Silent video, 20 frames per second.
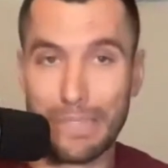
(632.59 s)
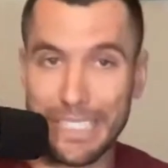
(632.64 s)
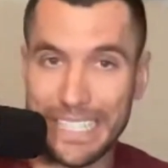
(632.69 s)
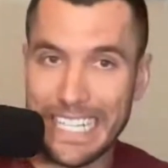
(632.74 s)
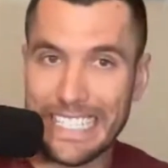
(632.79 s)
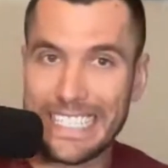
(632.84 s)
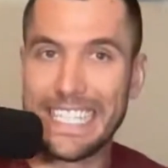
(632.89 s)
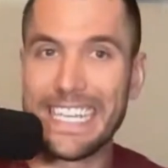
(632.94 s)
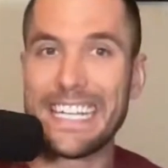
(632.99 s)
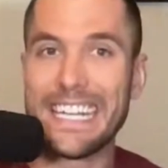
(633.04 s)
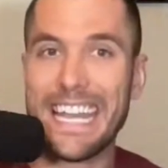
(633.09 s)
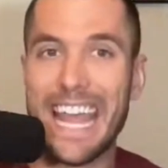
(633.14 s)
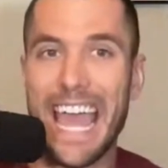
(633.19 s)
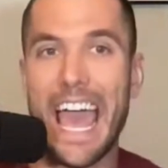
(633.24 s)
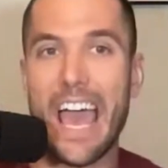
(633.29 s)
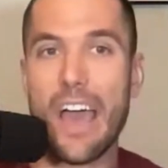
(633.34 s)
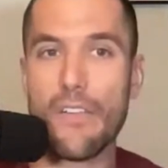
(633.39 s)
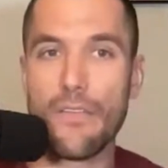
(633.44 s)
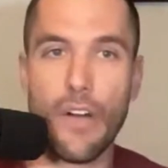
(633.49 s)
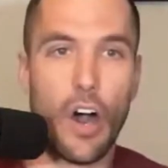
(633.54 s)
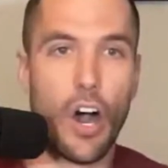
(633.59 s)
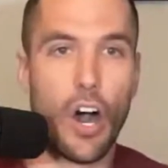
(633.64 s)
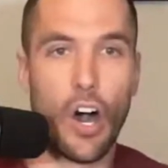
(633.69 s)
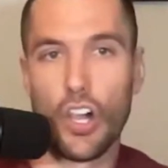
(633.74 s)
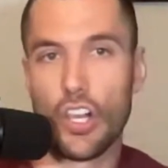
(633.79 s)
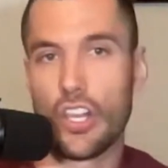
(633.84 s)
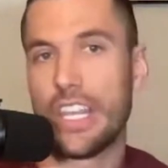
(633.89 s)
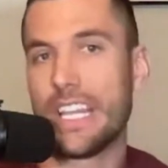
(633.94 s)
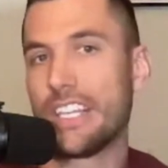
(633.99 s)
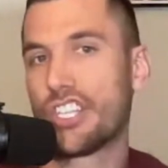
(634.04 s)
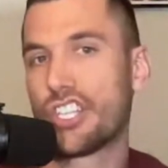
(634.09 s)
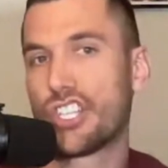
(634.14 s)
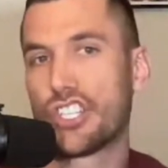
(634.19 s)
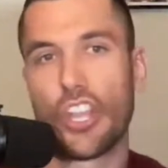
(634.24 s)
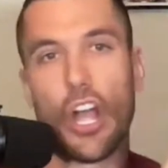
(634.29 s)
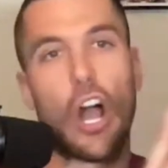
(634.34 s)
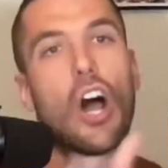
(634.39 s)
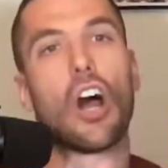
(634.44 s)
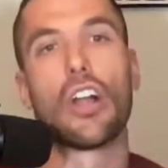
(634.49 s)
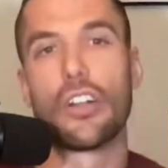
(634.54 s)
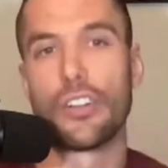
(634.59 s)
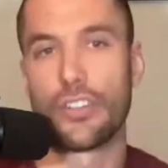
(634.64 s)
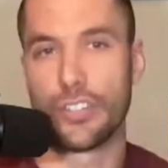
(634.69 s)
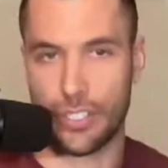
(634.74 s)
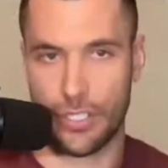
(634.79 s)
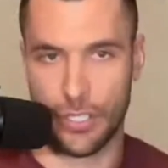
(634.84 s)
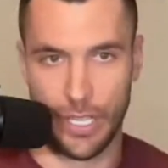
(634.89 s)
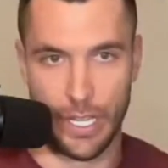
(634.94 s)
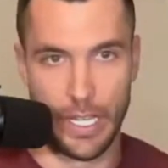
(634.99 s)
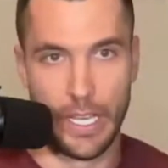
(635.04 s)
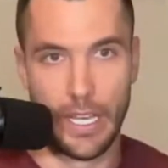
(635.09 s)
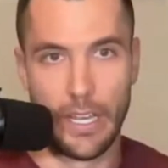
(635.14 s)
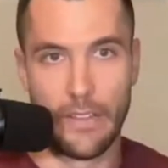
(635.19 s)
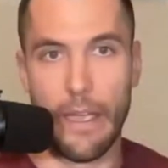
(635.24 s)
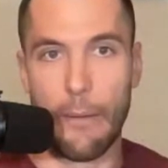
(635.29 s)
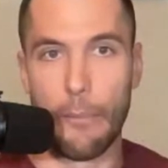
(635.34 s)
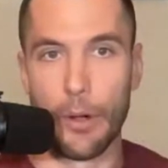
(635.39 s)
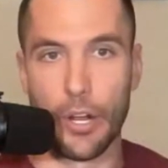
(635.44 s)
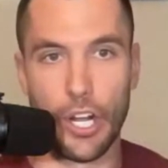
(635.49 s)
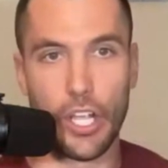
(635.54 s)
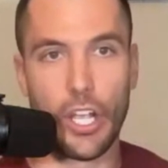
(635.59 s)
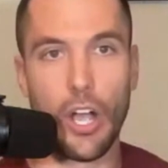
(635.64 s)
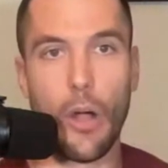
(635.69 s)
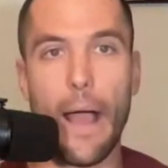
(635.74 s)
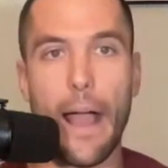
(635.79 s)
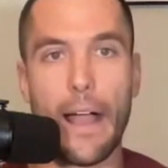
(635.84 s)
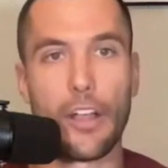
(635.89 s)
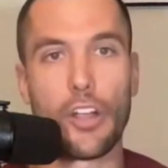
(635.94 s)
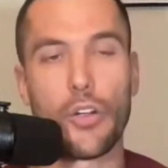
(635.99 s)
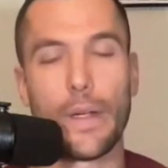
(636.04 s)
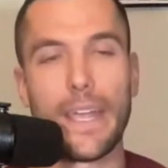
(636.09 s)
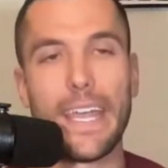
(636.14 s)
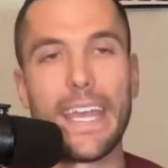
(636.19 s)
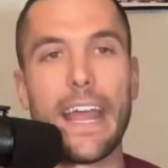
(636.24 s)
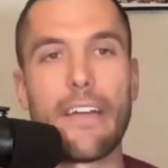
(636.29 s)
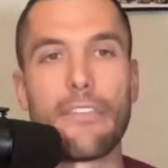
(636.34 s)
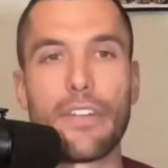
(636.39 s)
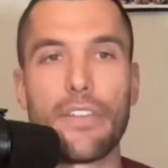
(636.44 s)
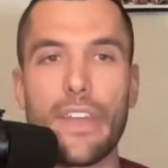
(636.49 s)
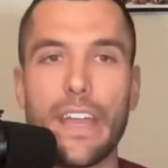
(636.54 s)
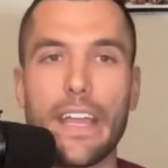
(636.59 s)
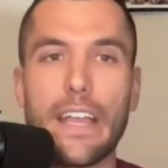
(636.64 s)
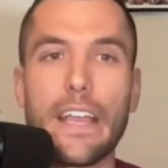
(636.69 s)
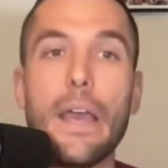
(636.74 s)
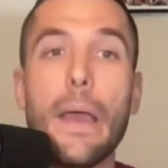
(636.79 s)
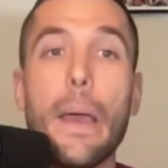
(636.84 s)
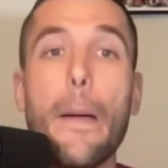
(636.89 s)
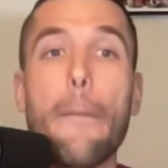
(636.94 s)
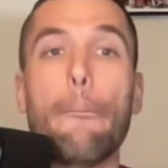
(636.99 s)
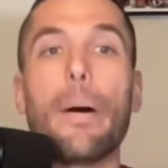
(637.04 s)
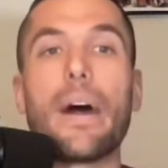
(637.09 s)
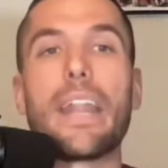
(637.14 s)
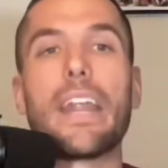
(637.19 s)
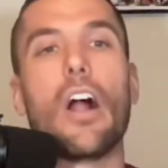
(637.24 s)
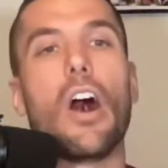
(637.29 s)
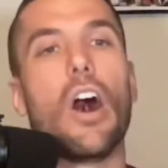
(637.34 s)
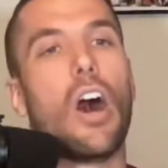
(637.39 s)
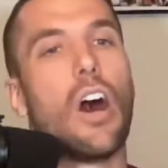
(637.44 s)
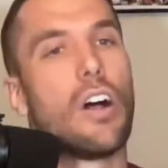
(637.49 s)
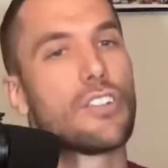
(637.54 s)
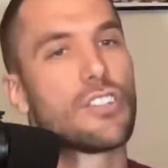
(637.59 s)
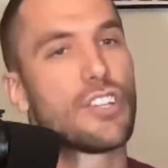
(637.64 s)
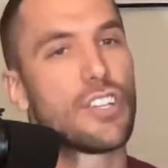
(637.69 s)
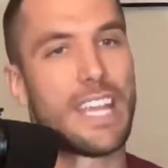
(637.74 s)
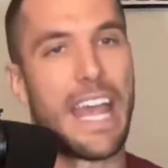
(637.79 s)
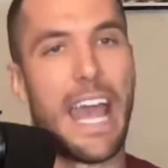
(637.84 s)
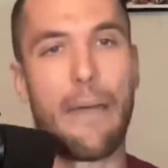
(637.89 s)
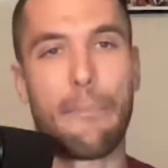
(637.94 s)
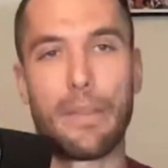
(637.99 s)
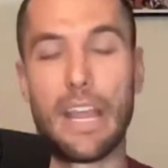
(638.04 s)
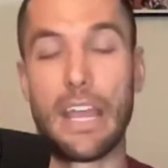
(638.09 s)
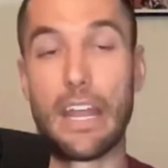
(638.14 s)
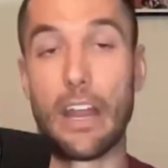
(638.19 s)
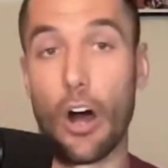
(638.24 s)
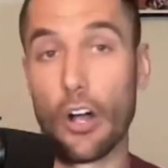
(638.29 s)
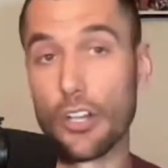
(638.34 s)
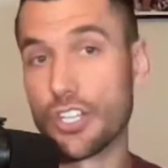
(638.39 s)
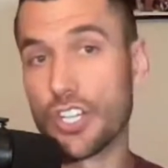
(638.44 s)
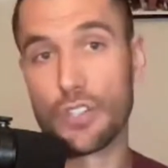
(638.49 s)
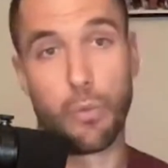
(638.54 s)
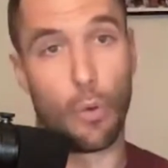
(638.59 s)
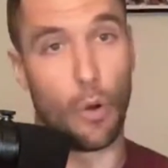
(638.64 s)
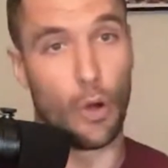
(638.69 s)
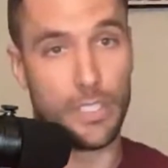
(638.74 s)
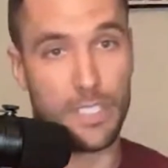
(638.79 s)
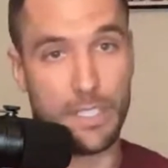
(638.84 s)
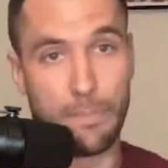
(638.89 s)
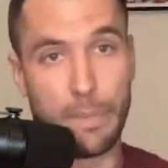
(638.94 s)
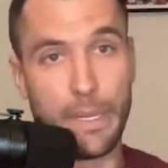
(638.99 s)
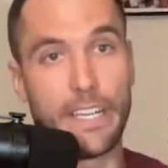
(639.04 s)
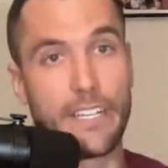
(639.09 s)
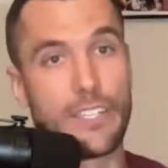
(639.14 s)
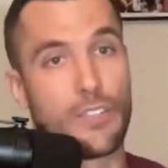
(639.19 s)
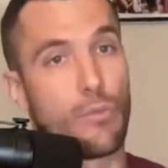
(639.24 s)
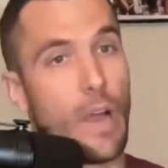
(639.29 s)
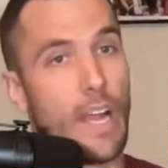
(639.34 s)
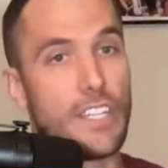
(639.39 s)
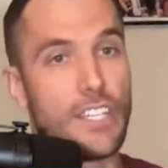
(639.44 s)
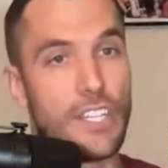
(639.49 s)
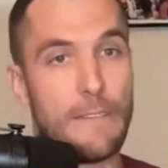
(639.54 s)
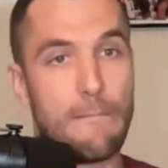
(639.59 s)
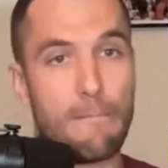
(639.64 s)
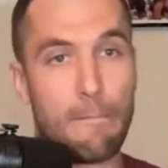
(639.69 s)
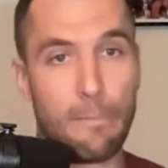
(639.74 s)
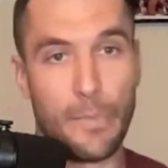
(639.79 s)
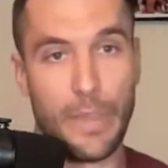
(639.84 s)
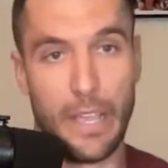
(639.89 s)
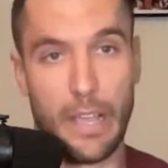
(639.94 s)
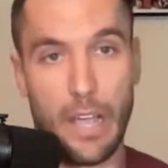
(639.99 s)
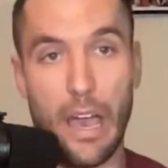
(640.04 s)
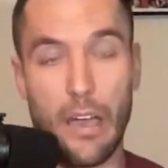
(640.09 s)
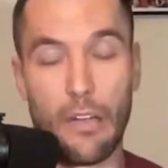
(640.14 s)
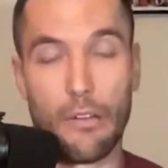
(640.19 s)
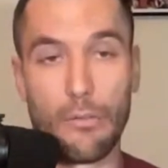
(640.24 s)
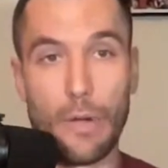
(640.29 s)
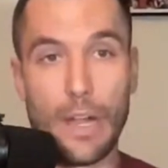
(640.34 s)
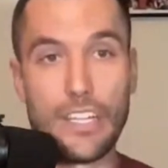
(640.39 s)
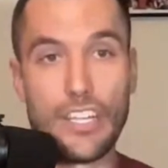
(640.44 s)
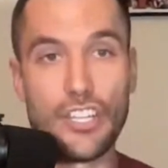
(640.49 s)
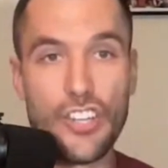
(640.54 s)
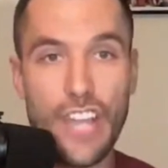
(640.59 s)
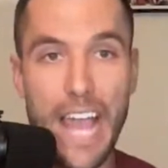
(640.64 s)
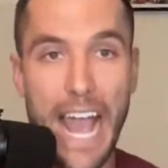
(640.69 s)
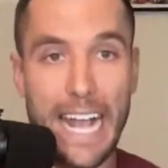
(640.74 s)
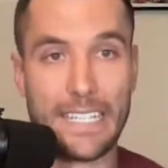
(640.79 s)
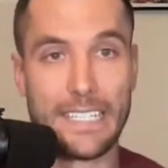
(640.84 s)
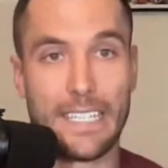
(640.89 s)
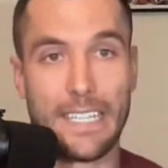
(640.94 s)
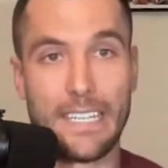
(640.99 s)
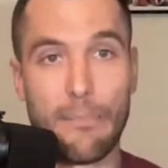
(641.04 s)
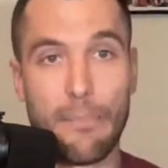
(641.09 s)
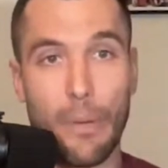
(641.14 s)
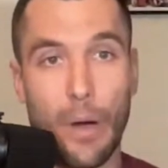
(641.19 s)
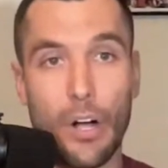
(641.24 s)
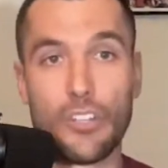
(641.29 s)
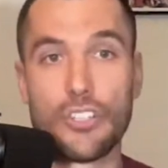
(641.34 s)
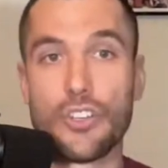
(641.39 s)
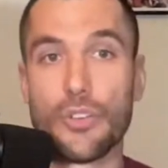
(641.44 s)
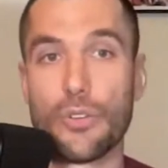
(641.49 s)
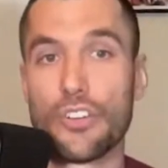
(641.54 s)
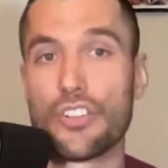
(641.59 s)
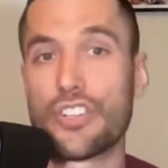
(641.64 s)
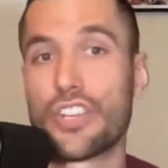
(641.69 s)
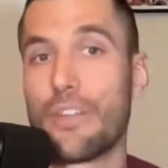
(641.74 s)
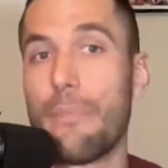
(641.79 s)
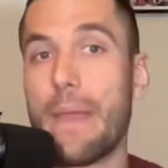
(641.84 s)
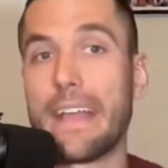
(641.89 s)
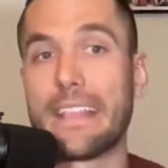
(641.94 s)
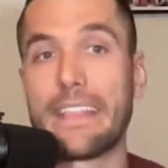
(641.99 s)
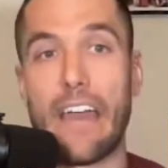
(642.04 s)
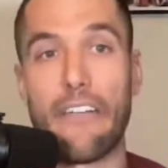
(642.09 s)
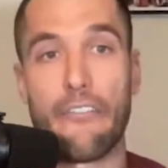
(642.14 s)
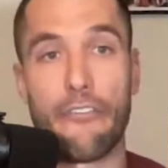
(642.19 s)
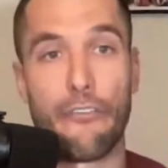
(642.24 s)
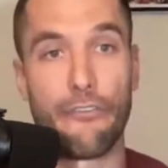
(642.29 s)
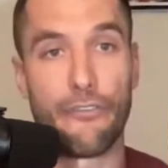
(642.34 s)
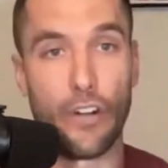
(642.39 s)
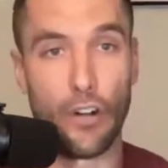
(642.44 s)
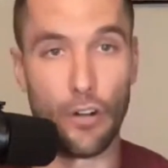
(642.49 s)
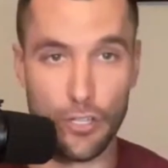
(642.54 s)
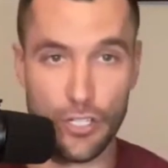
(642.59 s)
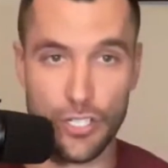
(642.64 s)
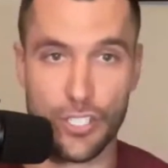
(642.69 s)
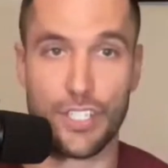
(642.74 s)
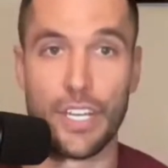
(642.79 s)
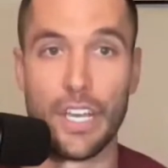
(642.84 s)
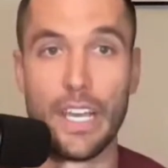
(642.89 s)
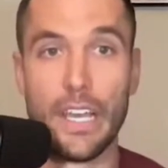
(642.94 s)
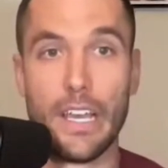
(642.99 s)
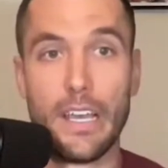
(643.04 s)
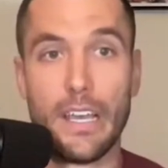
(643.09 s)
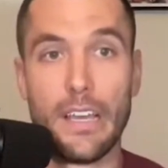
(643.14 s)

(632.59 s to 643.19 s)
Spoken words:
but they didn't have all these stars that were going to go out and create everything. But it all just happened. It all just worked because Reggie Jackson and Paul George could make that first